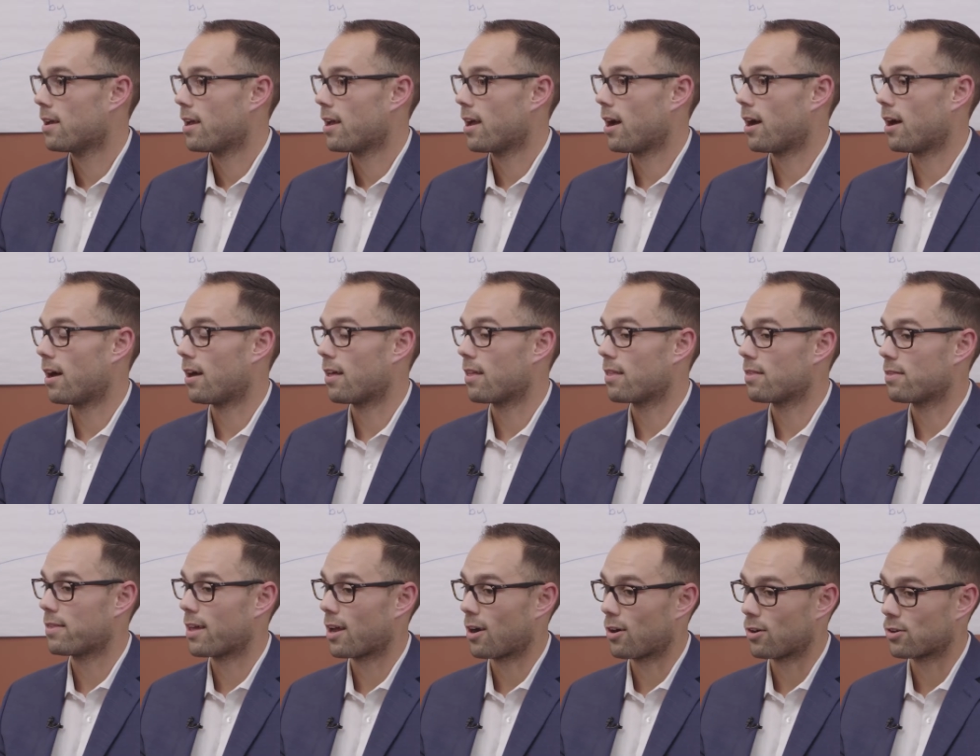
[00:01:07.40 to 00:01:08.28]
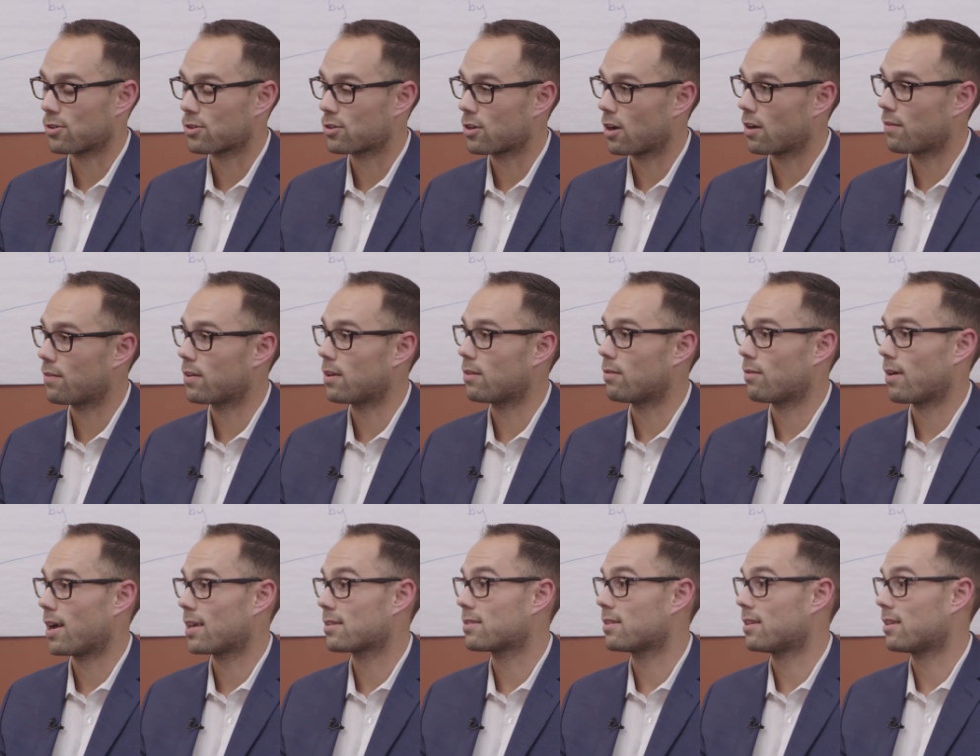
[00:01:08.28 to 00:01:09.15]
that are serving
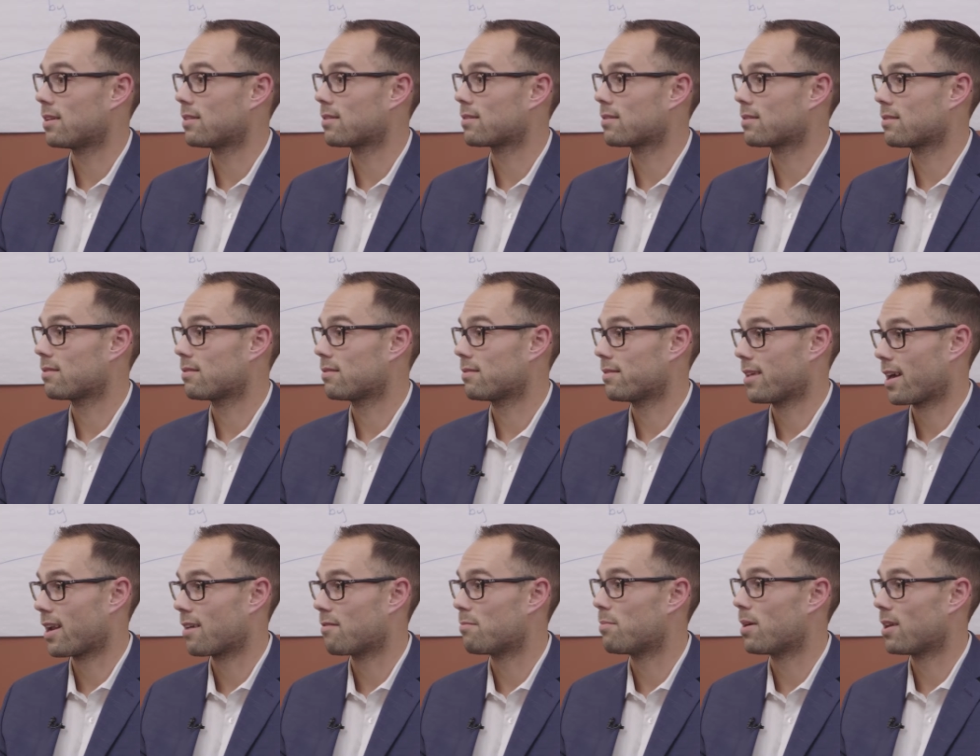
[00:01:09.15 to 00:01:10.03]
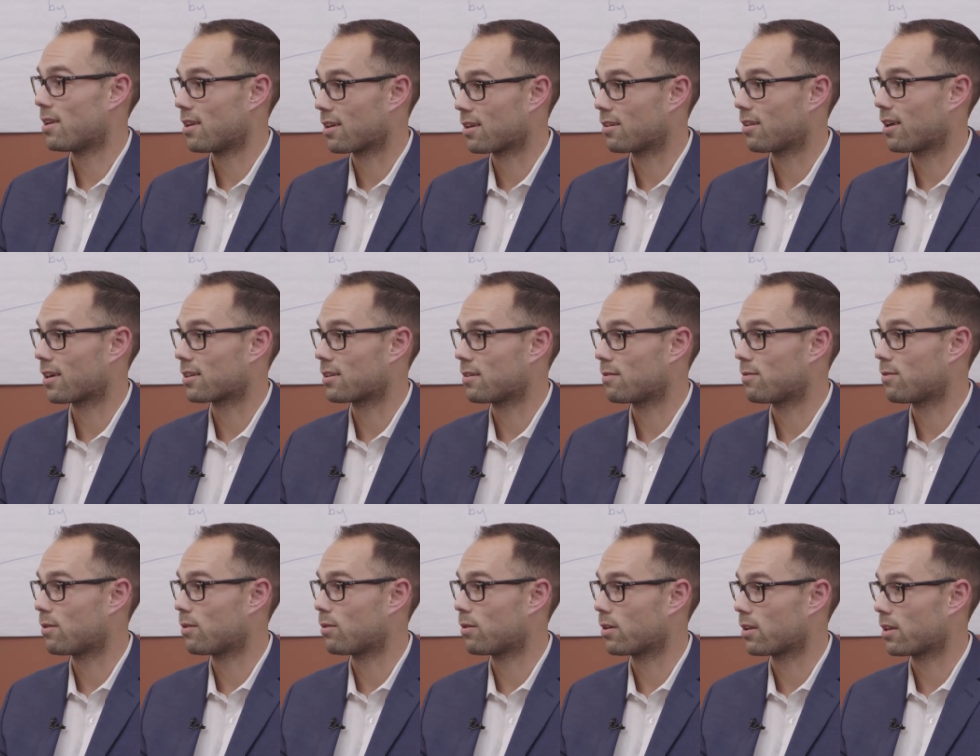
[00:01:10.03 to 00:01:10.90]
residents that have been neglected
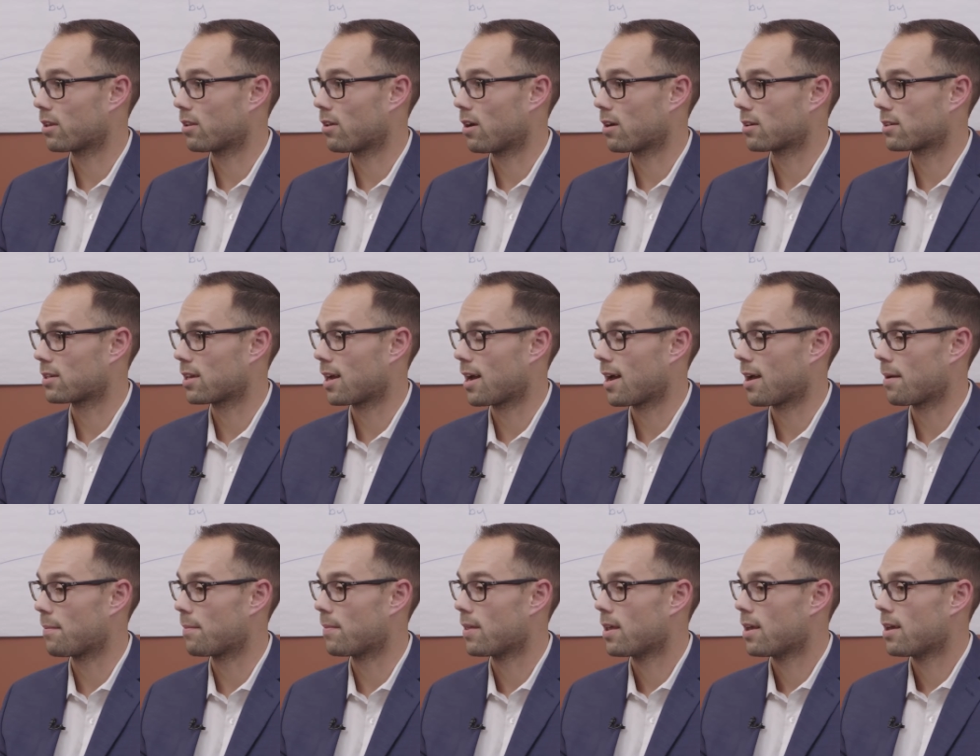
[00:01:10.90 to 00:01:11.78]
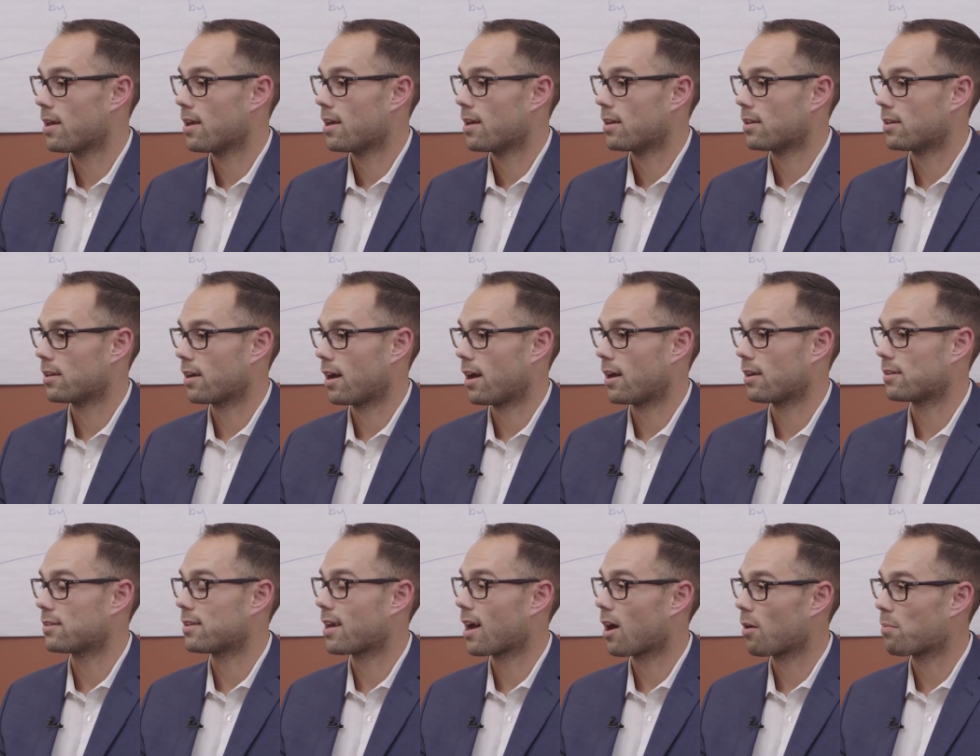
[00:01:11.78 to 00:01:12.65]
for a really long time, to
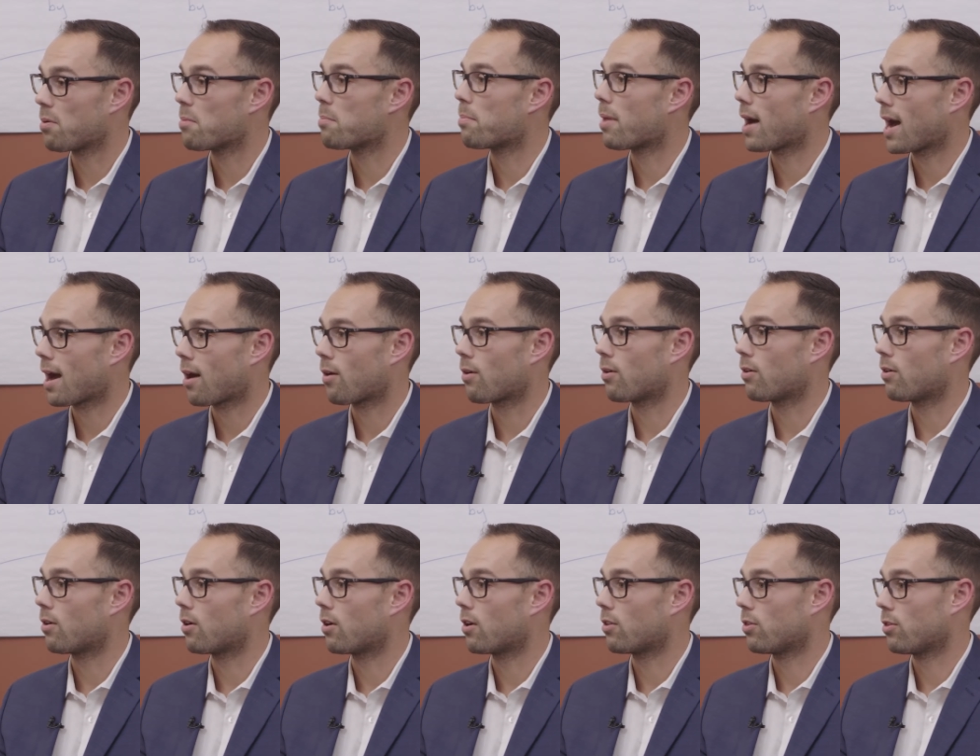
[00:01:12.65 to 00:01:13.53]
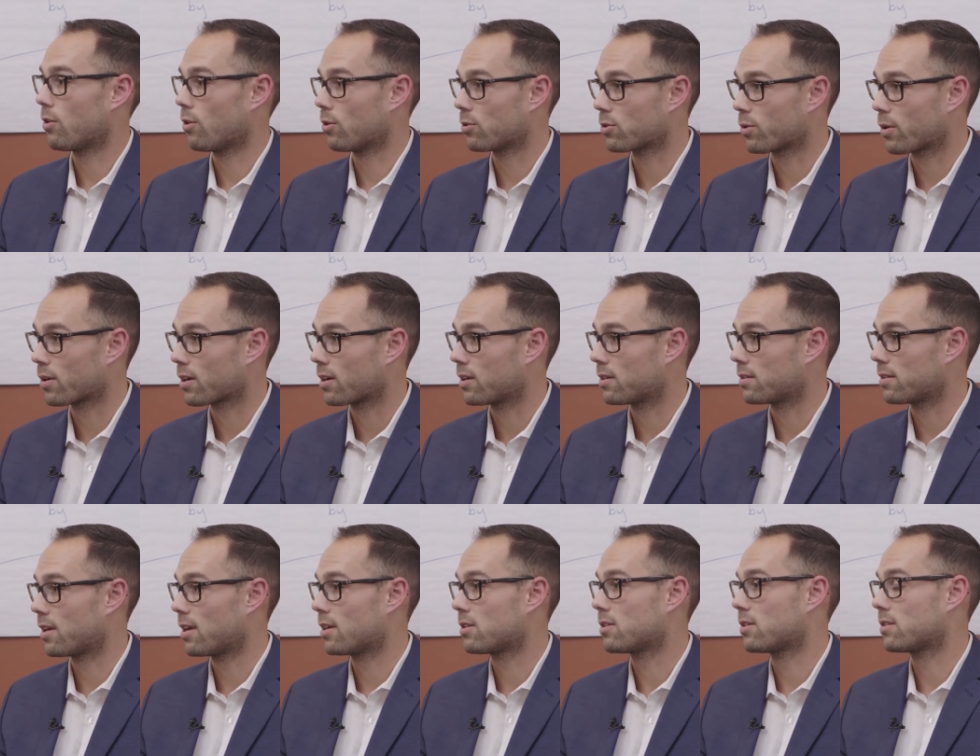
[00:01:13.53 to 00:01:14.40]
help empower those
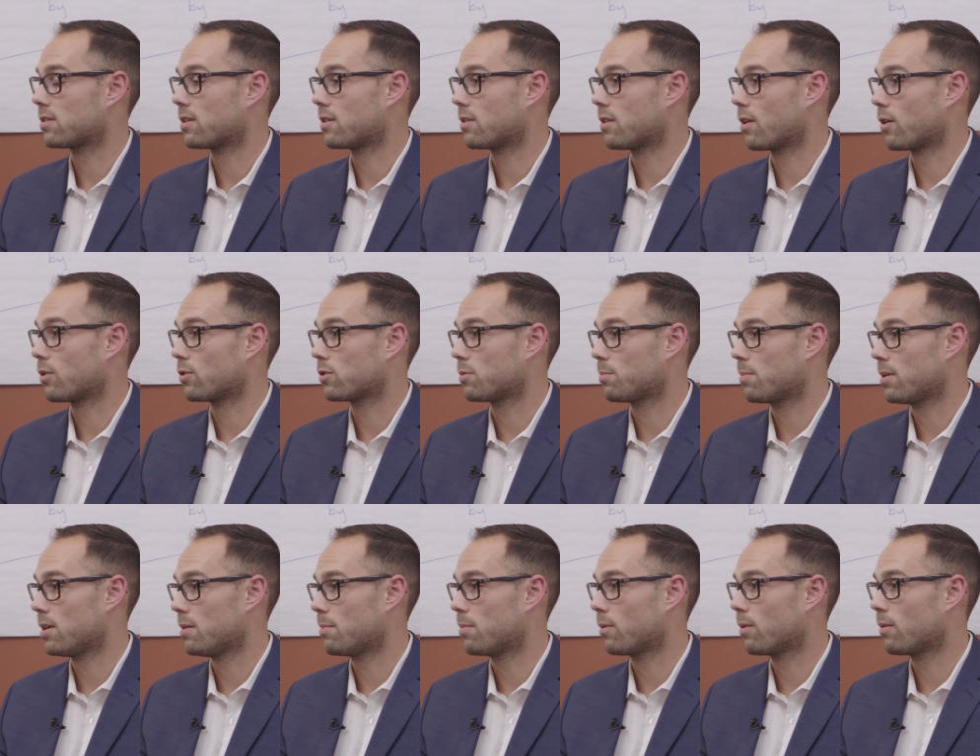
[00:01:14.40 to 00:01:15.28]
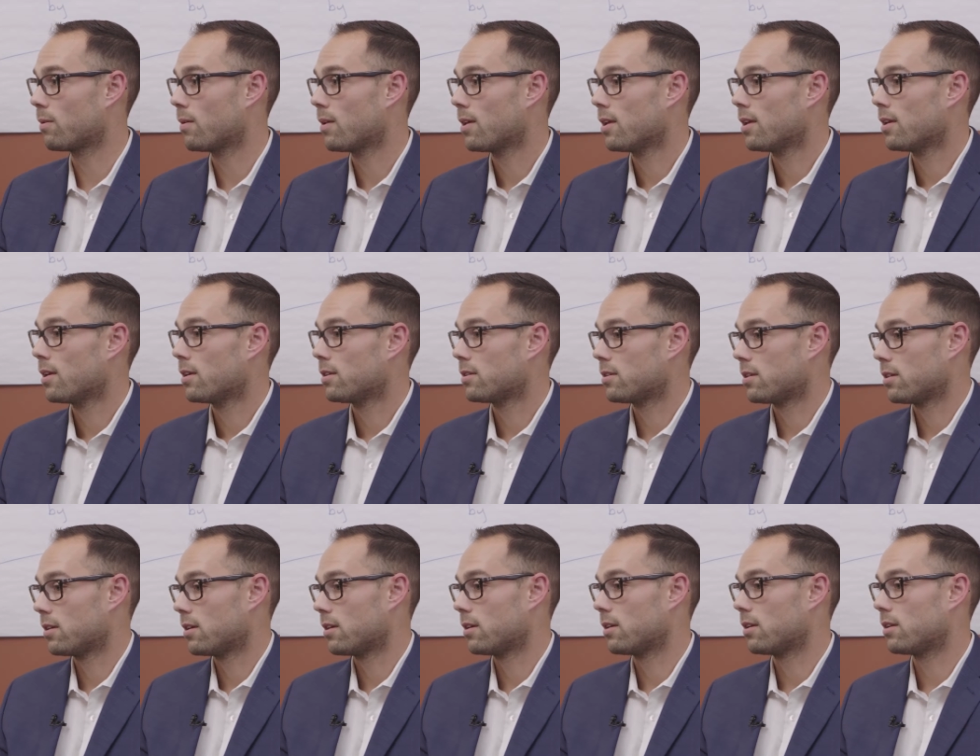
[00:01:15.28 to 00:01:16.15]
organizations and those people
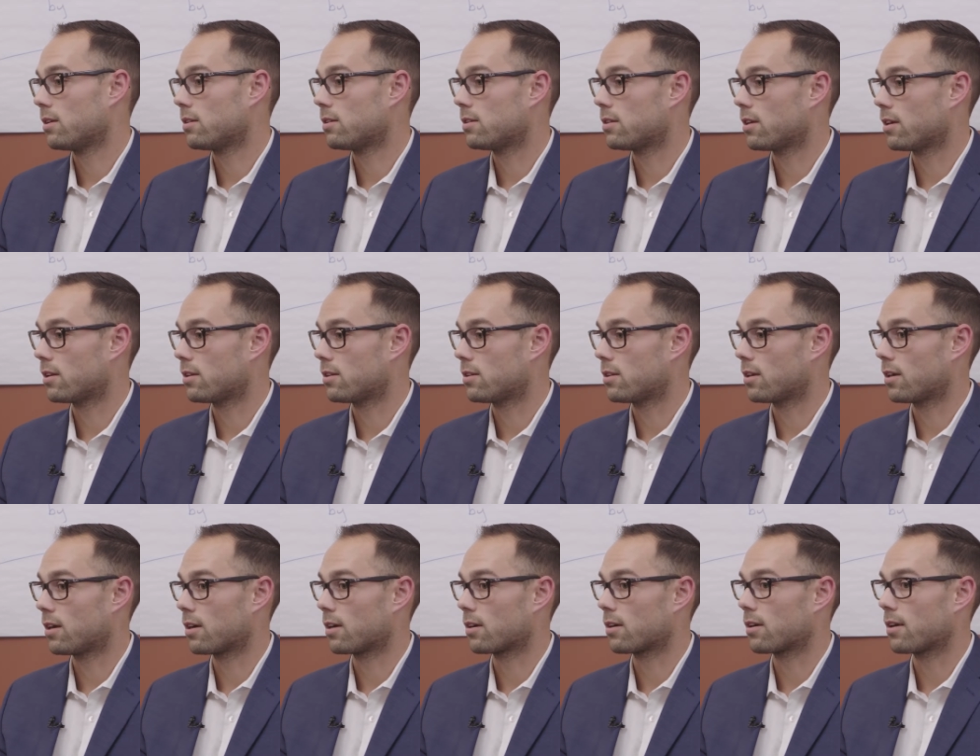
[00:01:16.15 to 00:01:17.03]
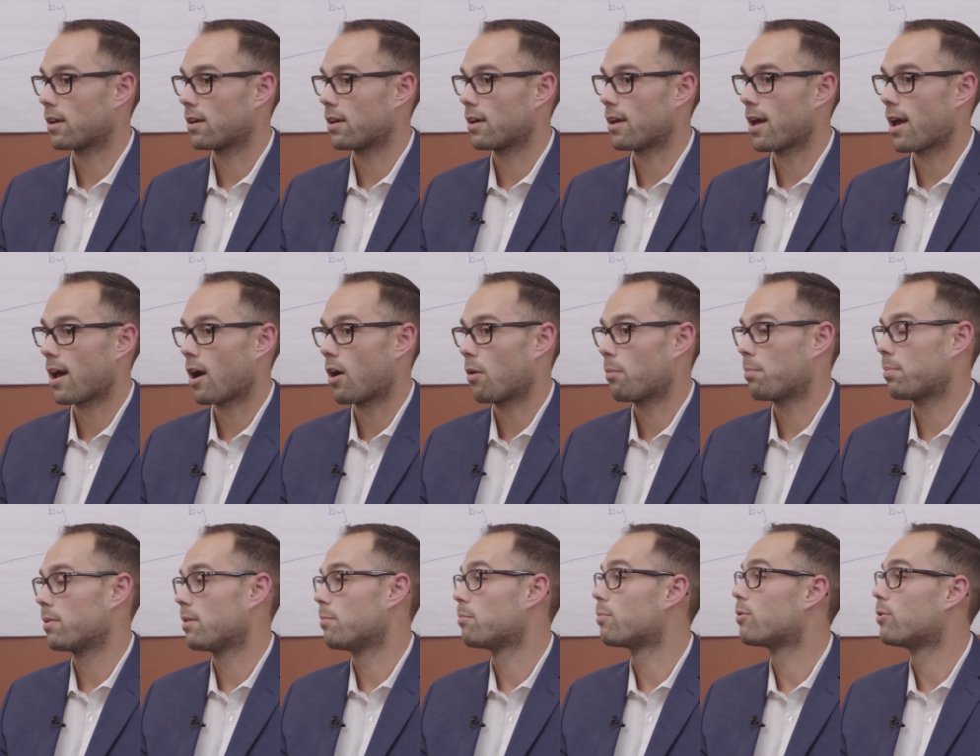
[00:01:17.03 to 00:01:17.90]
to
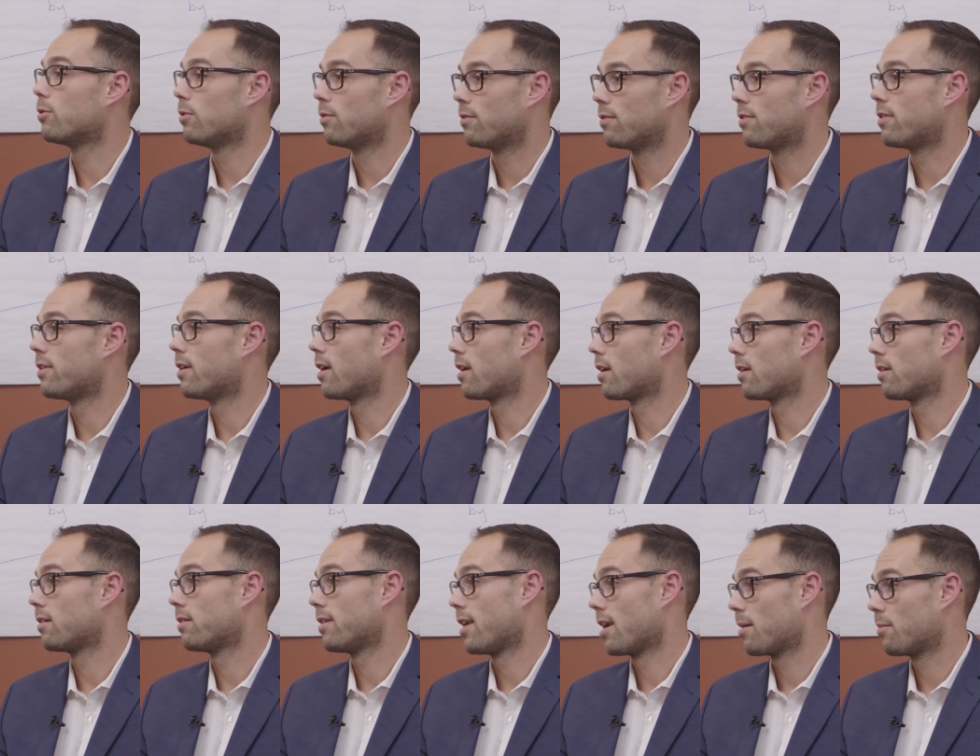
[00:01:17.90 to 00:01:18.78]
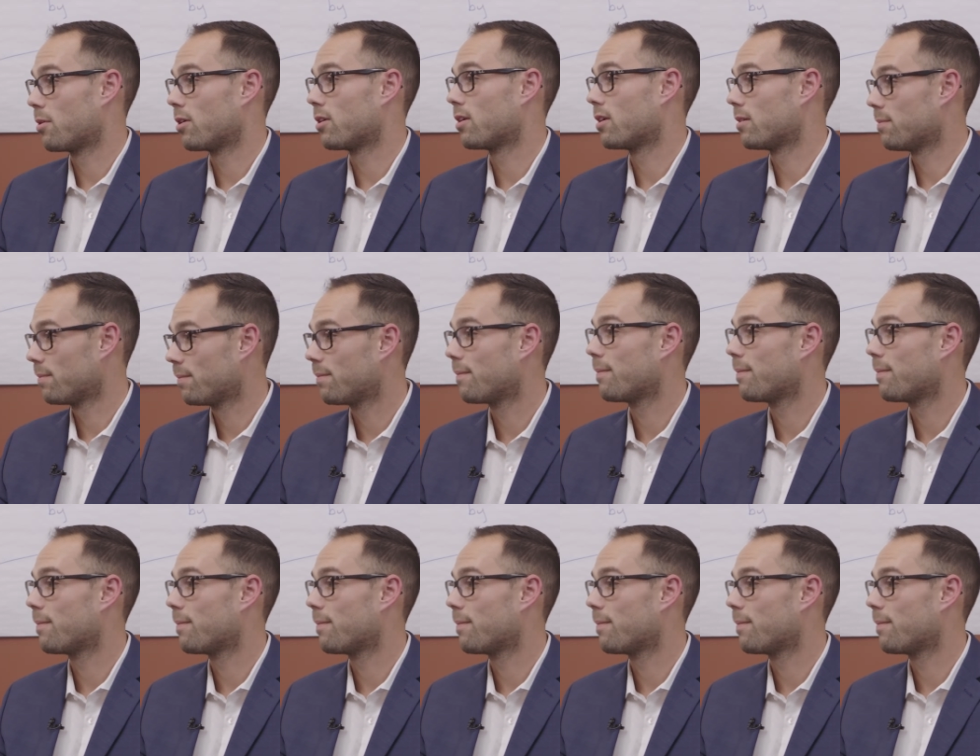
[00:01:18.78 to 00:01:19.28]
help improve their neighborhood.